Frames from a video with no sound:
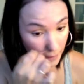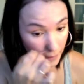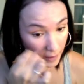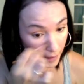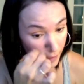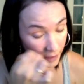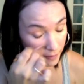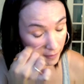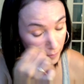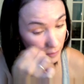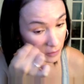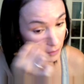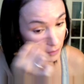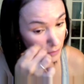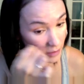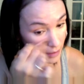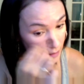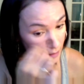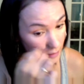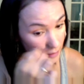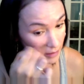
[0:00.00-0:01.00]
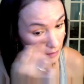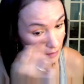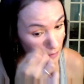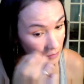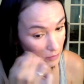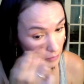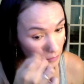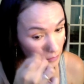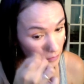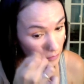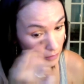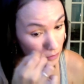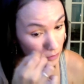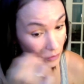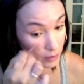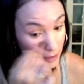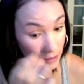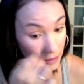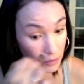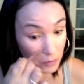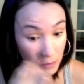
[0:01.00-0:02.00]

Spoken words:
I've been doing this